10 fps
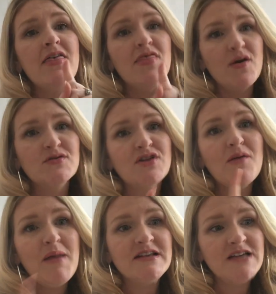those
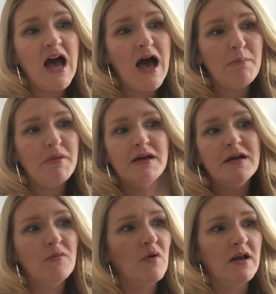are my top,
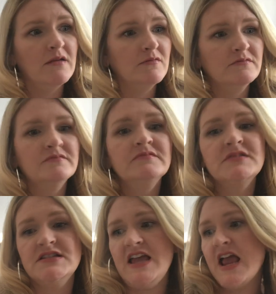what,
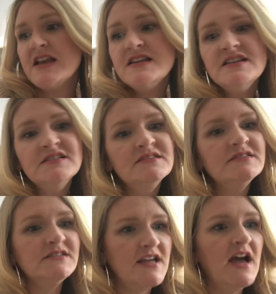10,
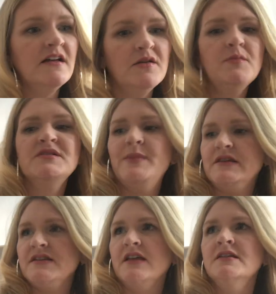yeah, almost
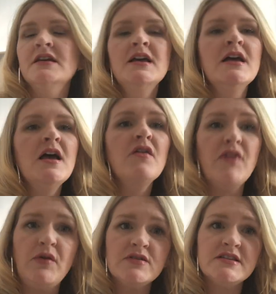about 10
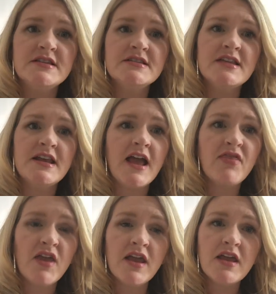fragrances that I
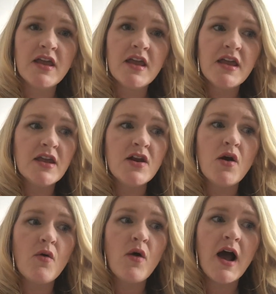think, you
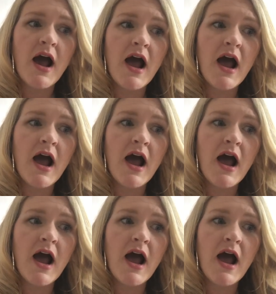know,